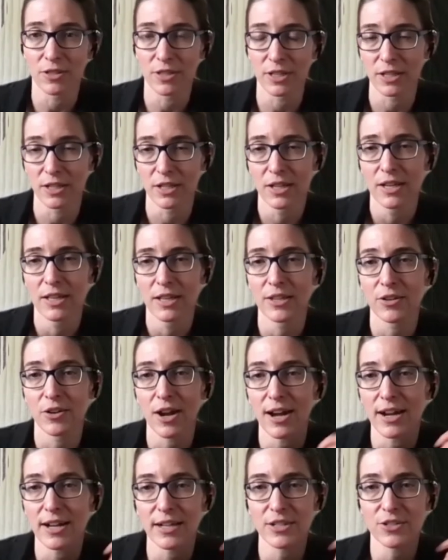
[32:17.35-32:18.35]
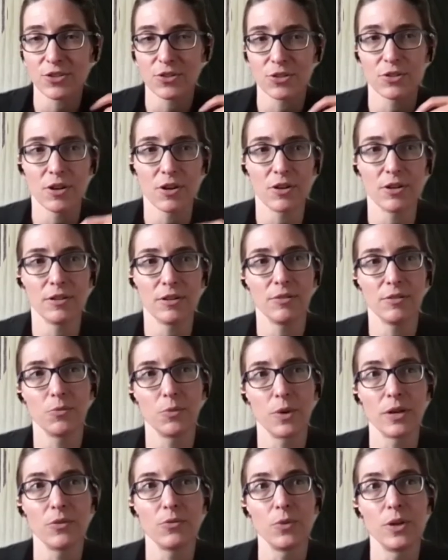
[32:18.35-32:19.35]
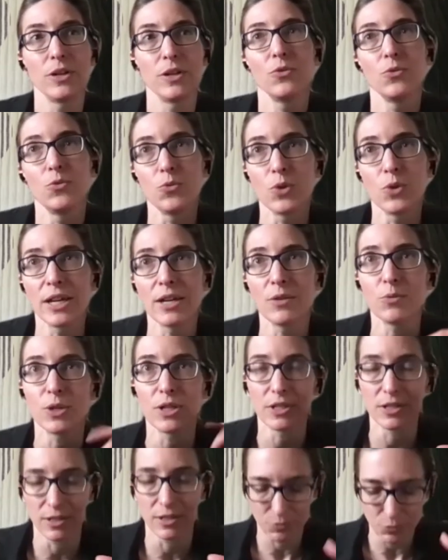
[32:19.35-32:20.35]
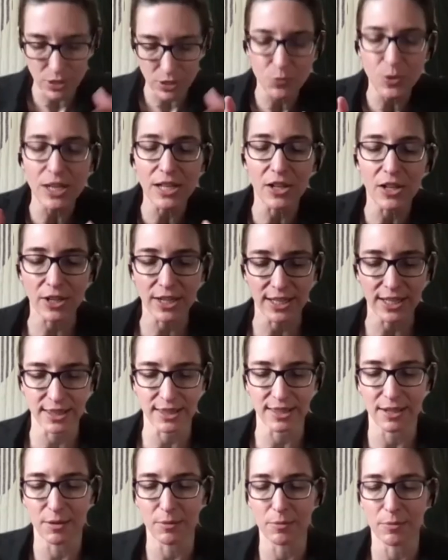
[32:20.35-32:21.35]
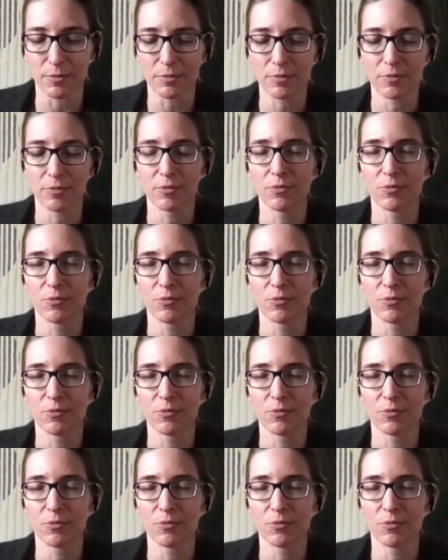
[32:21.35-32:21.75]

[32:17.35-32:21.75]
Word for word: They, their eyes are on what what we would when we look at them